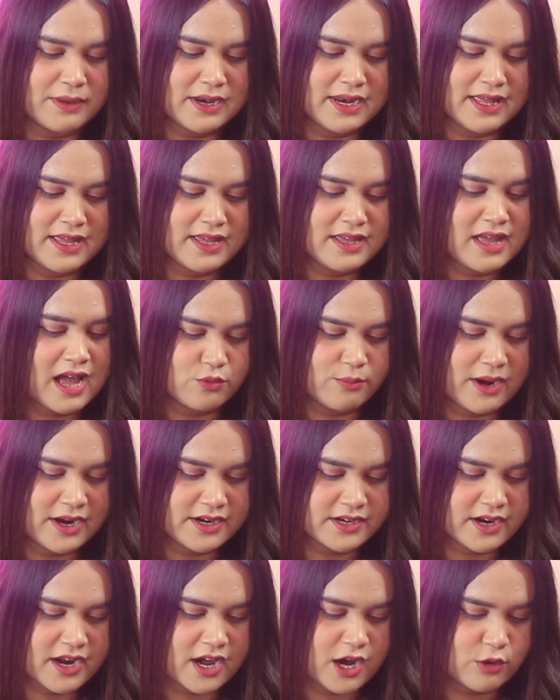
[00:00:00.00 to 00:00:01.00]
pilling no
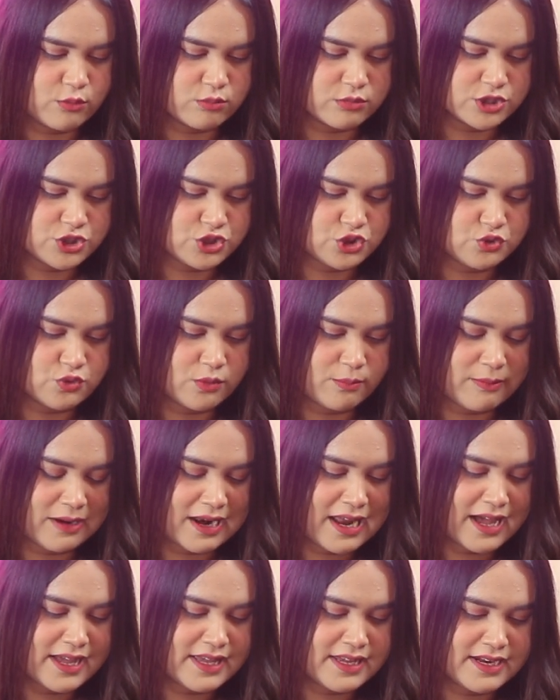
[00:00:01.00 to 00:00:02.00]
matter how much you
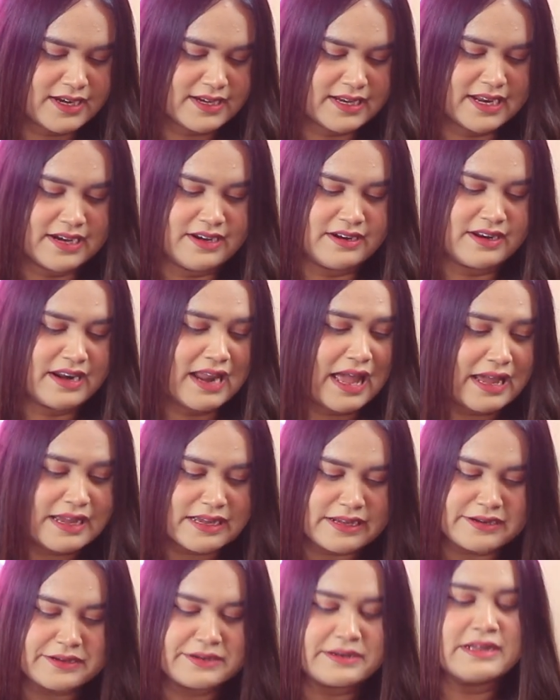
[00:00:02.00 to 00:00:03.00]
apply it and
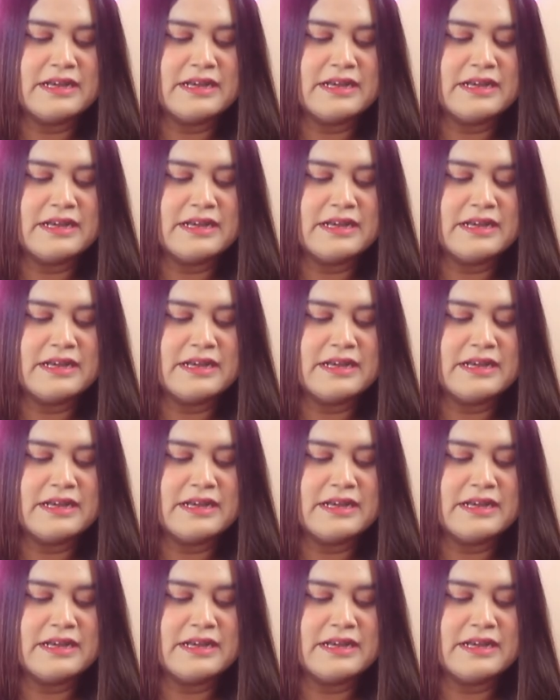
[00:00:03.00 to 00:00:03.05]
drag it.